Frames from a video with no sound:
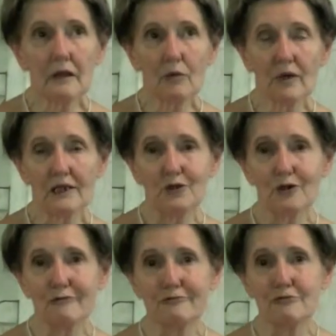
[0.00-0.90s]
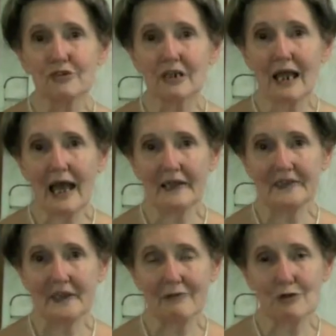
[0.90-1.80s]
When I took a foods
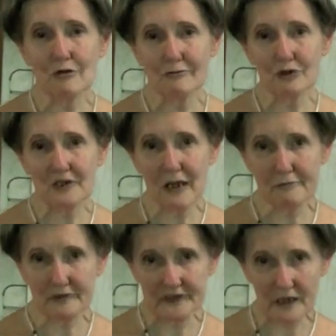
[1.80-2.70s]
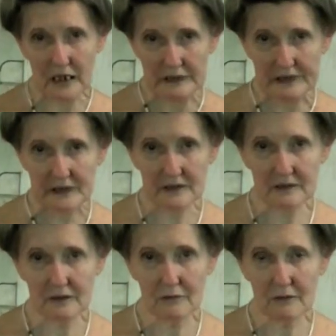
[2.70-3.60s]
class at the University of
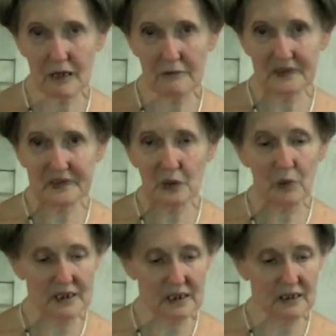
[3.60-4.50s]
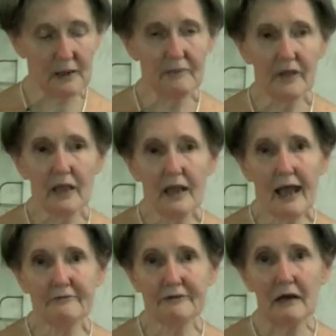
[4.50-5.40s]
Wisconsin when I was 20,
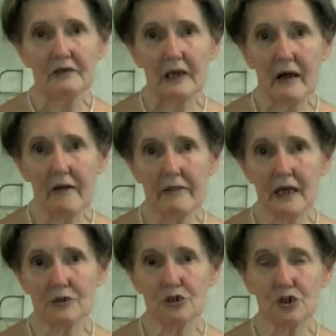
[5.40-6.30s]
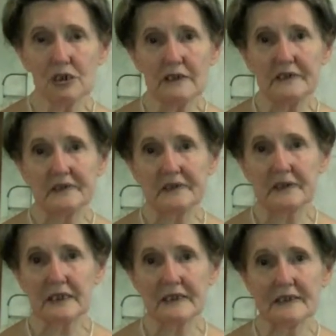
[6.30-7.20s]
I found out that cheese
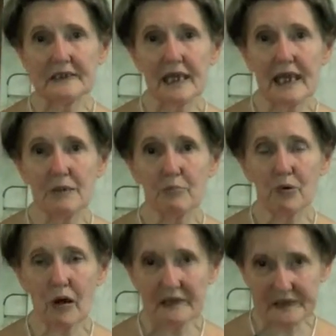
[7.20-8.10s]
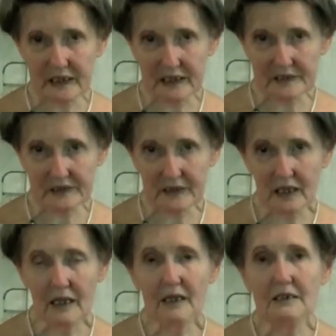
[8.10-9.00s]
is a process,
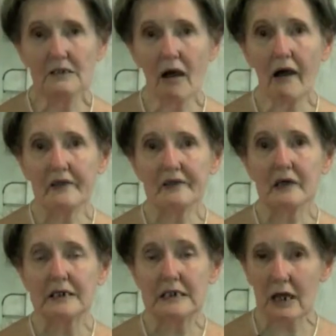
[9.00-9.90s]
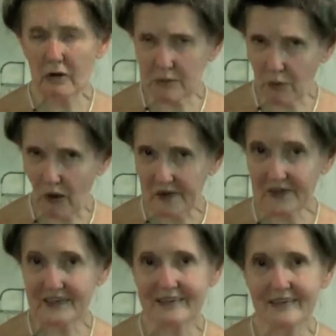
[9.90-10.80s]
not a dairy
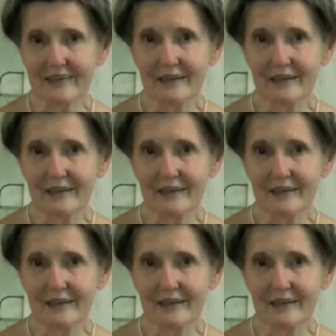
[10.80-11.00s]
product.